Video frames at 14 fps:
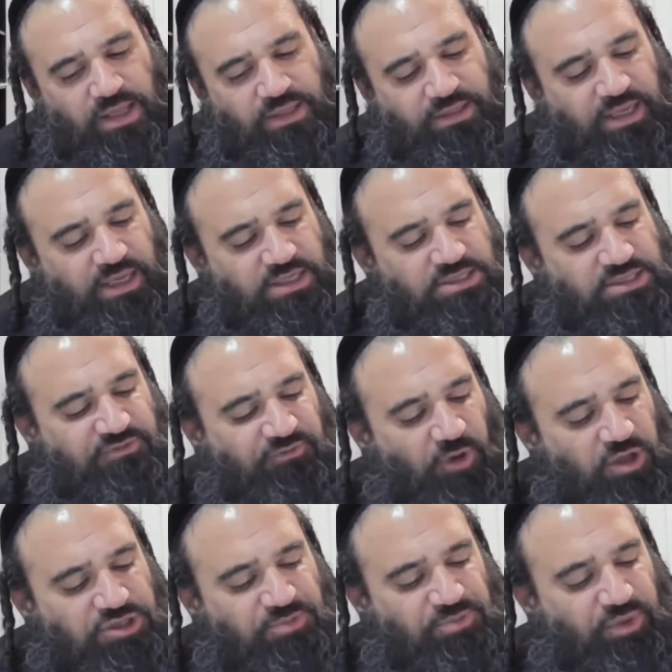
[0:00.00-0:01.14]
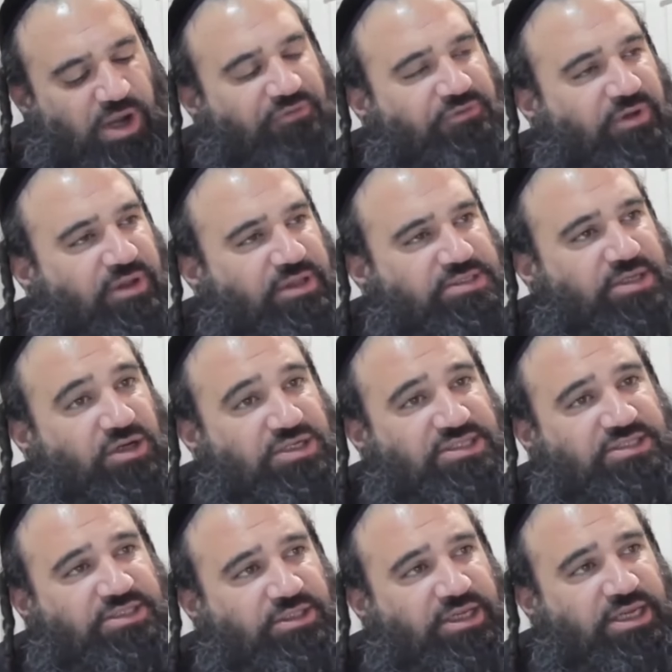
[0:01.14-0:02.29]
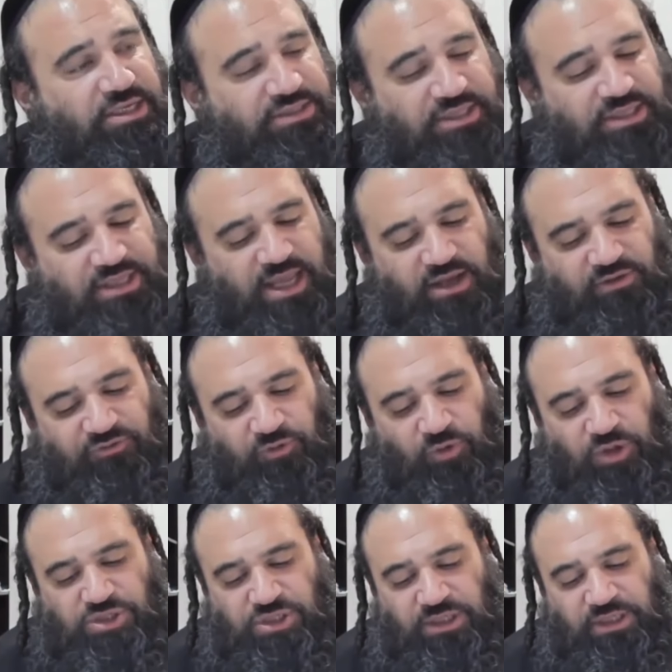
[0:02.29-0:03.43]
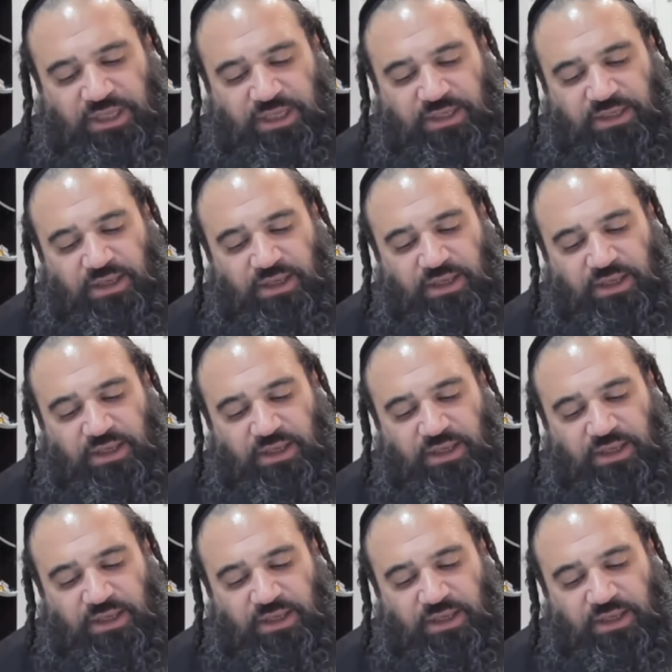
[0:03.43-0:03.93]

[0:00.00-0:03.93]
These false prophets are still here today, unfortunately.